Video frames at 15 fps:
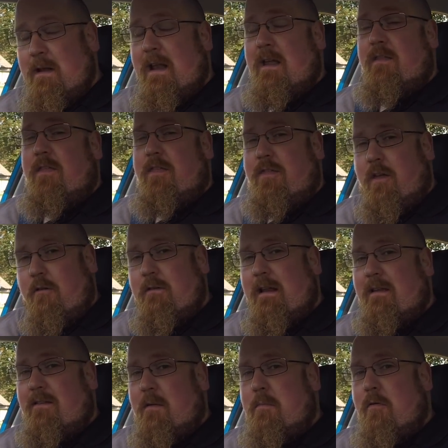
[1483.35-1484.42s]
and
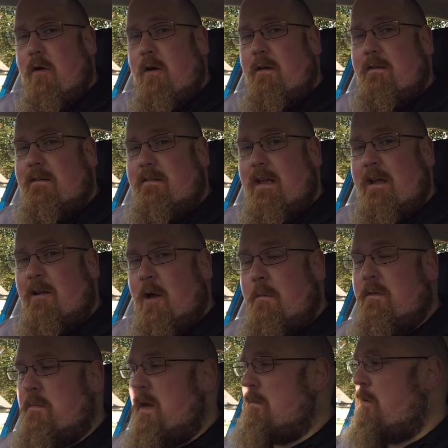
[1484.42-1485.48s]
thoroughly surprised and
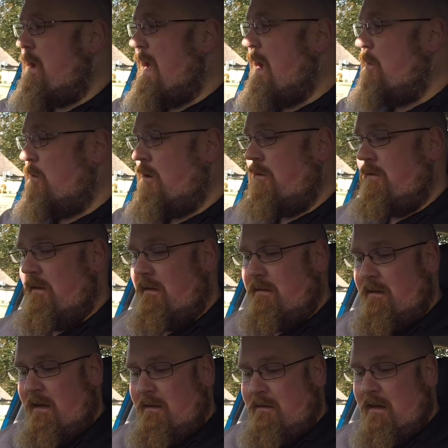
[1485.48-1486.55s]
gobsmacked by how good this
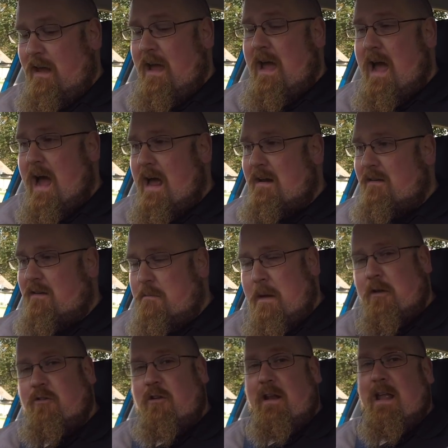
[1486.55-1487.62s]
is, and
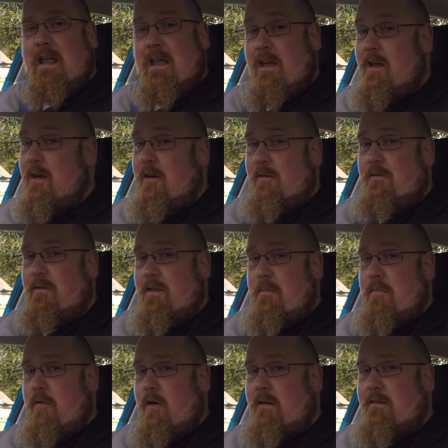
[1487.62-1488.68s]
especially for the
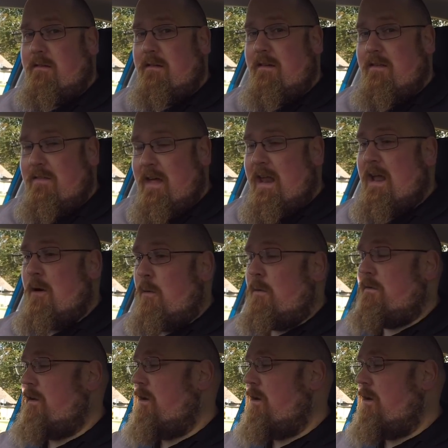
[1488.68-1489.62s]
price that it also